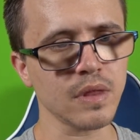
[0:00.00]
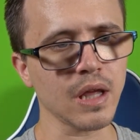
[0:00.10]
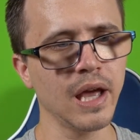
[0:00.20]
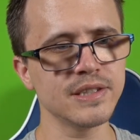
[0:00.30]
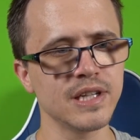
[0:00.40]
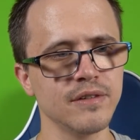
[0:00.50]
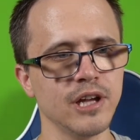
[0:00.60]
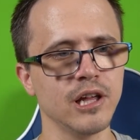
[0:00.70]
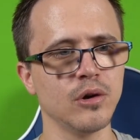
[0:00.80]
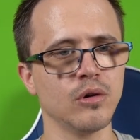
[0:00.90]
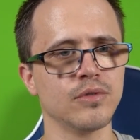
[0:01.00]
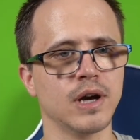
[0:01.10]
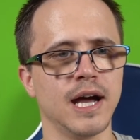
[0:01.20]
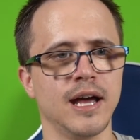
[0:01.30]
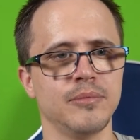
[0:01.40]
getting
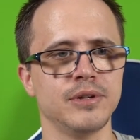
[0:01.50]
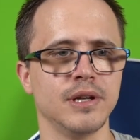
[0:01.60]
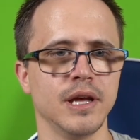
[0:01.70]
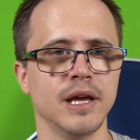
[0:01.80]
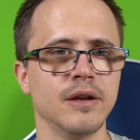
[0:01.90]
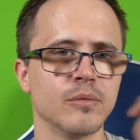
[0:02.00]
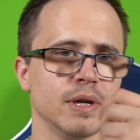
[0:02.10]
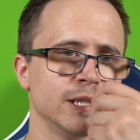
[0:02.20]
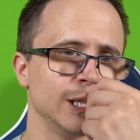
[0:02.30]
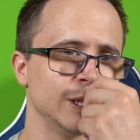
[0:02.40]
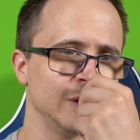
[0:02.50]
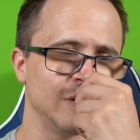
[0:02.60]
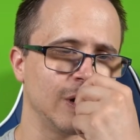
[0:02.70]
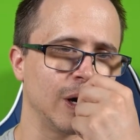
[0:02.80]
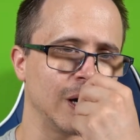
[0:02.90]
overhyped and reaching too
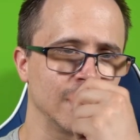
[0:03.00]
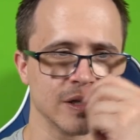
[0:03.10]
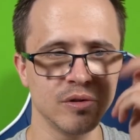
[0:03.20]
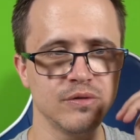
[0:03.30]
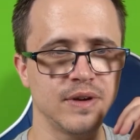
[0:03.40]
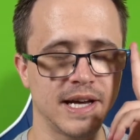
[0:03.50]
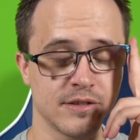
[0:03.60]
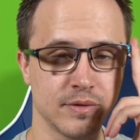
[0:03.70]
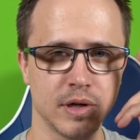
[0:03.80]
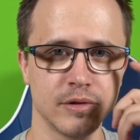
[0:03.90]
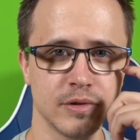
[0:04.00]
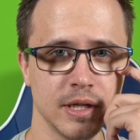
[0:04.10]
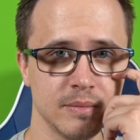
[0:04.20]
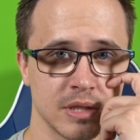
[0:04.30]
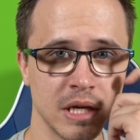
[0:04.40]
hard and too fast for our
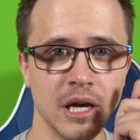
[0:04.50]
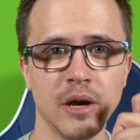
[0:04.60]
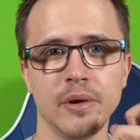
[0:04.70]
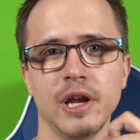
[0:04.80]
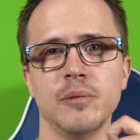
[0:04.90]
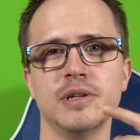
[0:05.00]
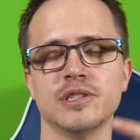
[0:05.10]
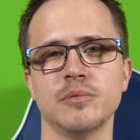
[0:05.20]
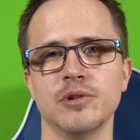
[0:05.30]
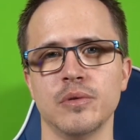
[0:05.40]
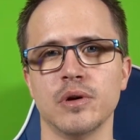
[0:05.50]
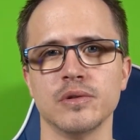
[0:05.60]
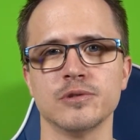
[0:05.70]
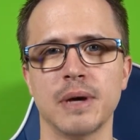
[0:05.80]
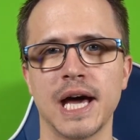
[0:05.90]
dreams, we need to be someone who
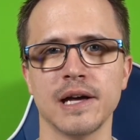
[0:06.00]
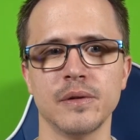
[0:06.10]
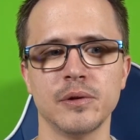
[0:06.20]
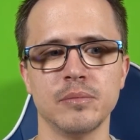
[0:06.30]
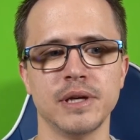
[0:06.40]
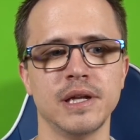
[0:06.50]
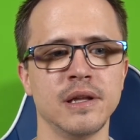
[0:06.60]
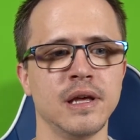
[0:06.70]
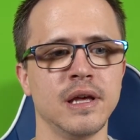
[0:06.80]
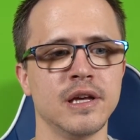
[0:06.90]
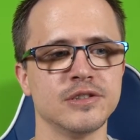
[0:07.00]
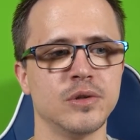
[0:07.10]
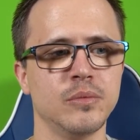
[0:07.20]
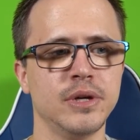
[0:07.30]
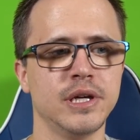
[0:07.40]
holds back a little bit so
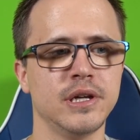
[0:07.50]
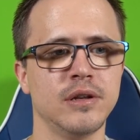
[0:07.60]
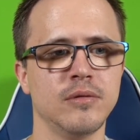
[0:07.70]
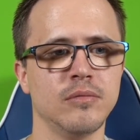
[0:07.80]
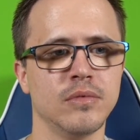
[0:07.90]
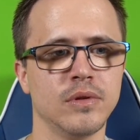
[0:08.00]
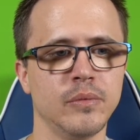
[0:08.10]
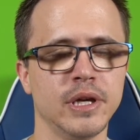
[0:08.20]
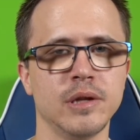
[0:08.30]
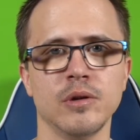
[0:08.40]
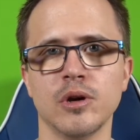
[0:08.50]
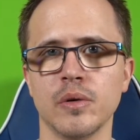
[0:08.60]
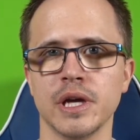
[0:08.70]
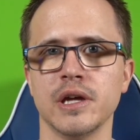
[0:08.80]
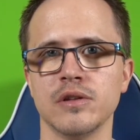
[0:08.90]
that we can go
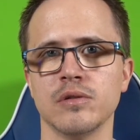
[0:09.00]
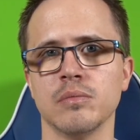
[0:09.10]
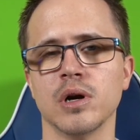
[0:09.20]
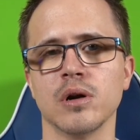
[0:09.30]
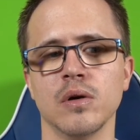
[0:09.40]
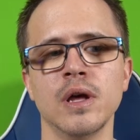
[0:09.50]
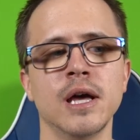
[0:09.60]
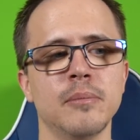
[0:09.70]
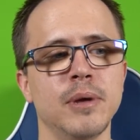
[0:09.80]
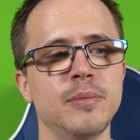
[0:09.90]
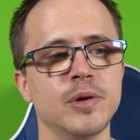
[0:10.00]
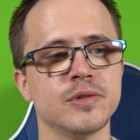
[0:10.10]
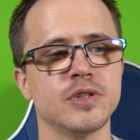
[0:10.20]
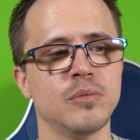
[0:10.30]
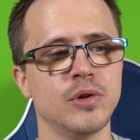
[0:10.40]
again tomorrow. Maybe you're
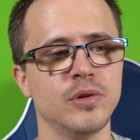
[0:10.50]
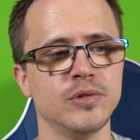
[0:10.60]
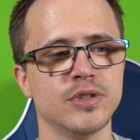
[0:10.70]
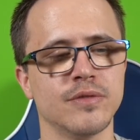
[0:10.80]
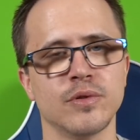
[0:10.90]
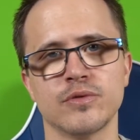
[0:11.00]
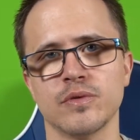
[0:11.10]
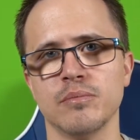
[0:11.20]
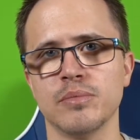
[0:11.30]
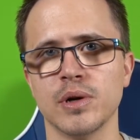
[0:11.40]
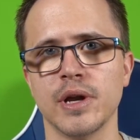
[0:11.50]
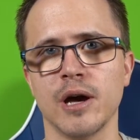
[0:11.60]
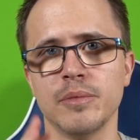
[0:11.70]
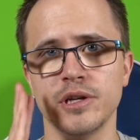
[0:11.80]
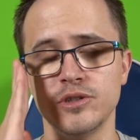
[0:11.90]
someone who suffers from
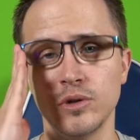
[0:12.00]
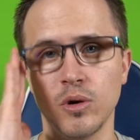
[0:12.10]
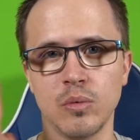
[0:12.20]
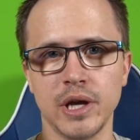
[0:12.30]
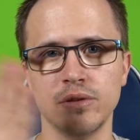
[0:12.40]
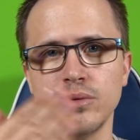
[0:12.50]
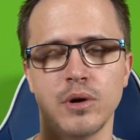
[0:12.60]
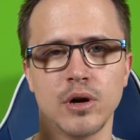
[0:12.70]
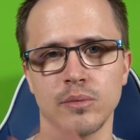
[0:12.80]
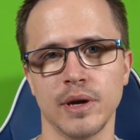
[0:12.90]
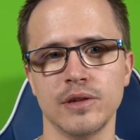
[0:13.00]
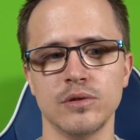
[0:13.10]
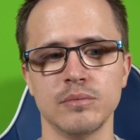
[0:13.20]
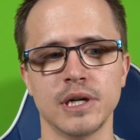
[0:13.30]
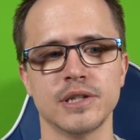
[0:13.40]
burnout because you go way too hard, way
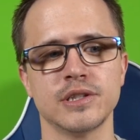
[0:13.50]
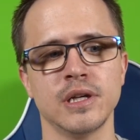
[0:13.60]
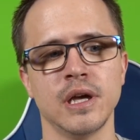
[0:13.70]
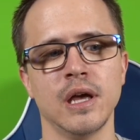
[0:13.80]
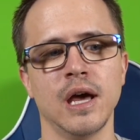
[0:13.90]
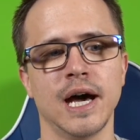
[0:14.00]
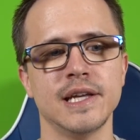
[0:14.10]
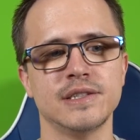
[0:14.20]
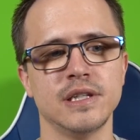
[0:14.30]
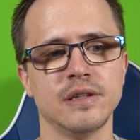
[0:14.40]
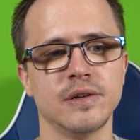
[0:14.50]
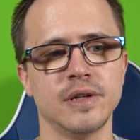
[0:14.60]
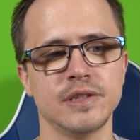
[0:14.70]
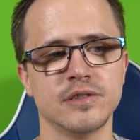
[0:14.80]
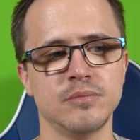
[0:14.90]
too much. I see that there
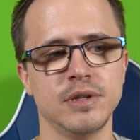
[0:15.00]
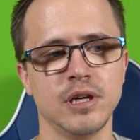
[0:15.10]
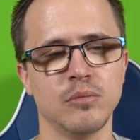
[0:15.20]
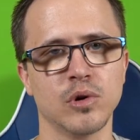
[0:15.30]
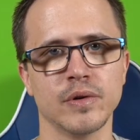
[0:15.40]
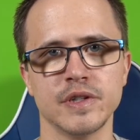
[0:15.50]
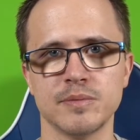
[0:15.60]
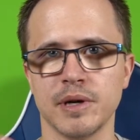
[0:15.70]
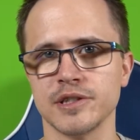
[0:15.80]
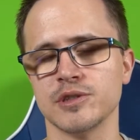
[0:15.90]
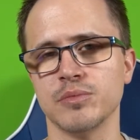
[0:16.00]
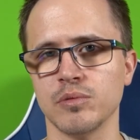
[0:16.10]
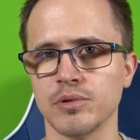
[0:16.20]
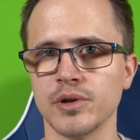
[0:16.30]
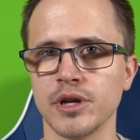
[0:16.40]
needs to be a more responsible
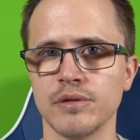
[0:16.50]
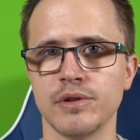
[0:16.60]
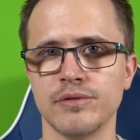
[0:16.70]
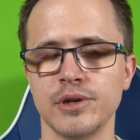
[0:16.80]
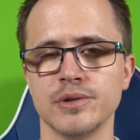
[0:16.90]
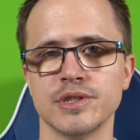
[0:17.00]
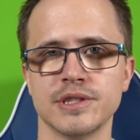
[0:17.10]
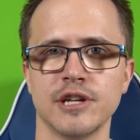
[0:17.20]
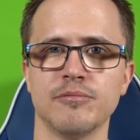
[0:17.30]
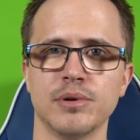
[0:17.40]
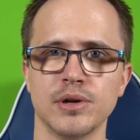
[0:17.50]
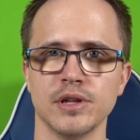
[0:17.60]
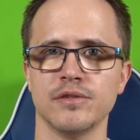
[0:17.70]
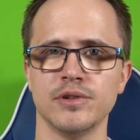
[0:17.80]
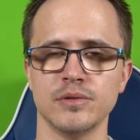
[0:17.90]
burning of the fuse. Instead of
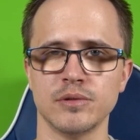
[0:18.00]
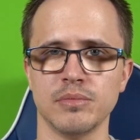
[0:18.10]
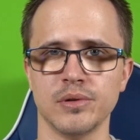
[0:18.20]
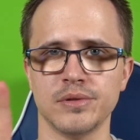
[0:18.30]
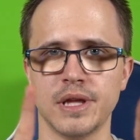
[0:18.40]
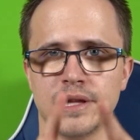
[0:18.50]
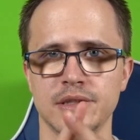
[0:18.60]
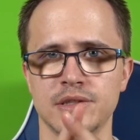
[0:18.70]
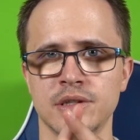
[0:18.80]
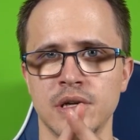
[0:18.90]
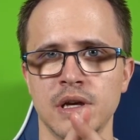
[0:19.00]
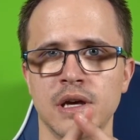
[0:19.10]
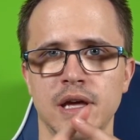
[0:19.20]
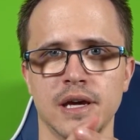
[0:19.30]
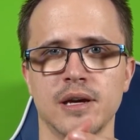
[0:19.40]
burning the fuse at both ends,
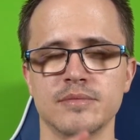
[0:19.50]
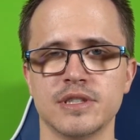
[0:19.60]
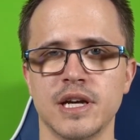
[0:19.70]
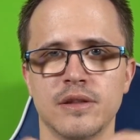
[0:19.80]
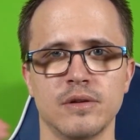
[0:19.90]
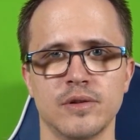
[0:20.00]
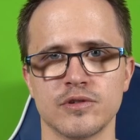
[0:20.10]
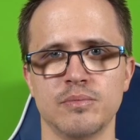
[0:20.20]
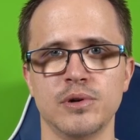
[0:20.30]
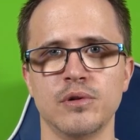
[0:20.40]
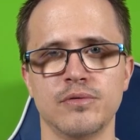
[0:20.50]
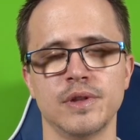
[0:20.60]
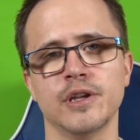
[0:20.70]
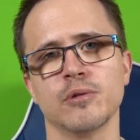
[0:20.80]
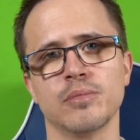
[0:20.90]
it comes together and there's a poof and
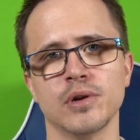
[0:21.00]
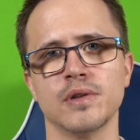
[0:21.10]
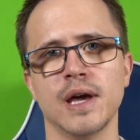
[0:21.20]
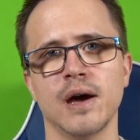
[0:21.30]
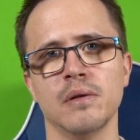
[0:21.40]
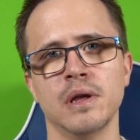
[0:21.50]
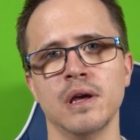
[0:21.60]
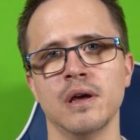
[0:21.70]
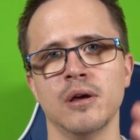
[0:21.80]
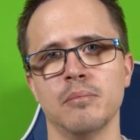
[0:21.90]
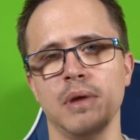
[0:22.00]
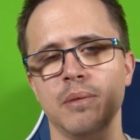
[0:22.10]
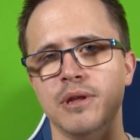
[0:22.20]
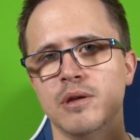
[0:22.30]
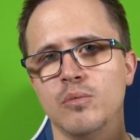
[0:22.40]
then you're burnt out.
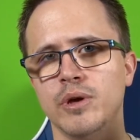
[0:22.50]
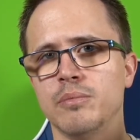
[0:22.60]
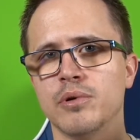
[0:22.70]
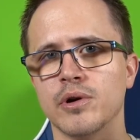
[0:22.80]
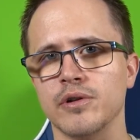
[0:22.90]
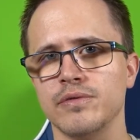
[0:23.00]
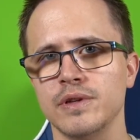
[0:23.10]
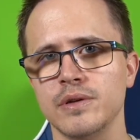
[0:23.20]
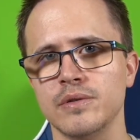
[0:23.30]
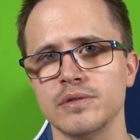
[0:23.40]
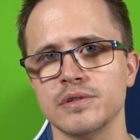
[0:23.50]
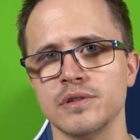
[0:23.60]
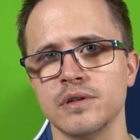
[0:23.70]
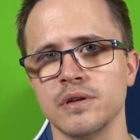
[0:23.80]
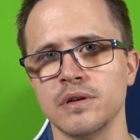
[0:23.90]
Maybe we burn a
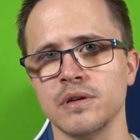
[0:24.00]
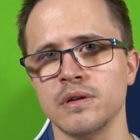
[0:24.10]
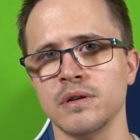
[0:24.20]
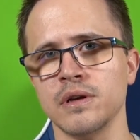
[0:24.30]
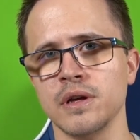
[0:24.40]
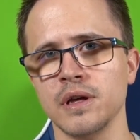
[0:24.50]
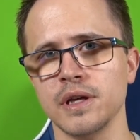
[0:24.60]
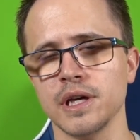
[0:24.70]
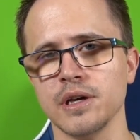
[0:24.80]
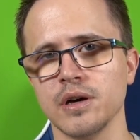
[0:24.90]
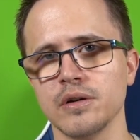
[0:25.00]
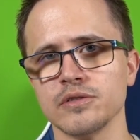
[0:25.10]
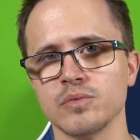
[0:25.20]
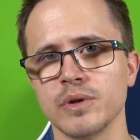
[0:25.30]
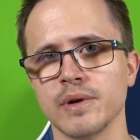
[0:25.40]
fuse, it
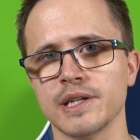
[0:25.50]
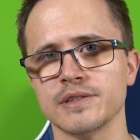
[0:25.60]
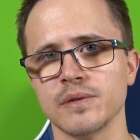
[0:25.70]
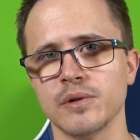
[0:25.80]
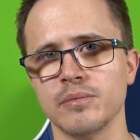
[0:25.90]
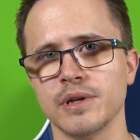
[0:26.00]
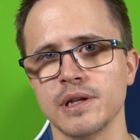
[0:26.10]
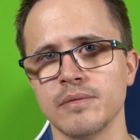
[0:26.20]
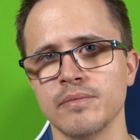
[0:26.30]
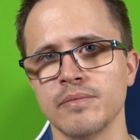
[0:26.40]
goes, we rest a little bit,